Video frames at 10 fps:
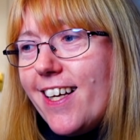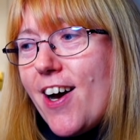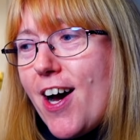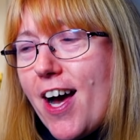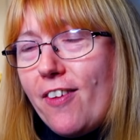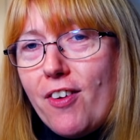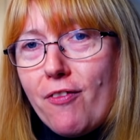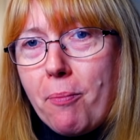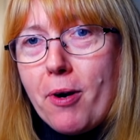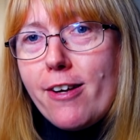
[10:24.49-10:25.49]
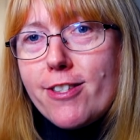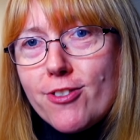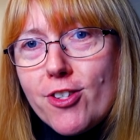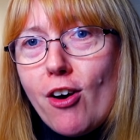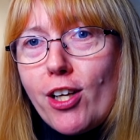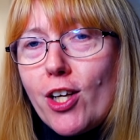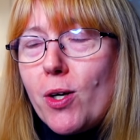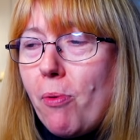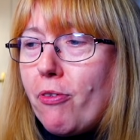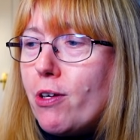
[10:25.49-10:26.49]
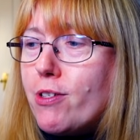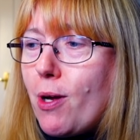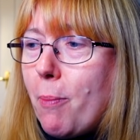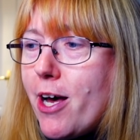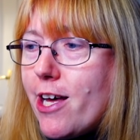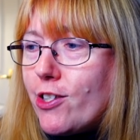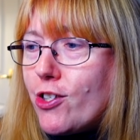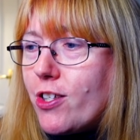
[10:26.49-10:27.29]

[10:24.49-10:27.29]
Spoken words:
and the vibrato's not going to come through so much.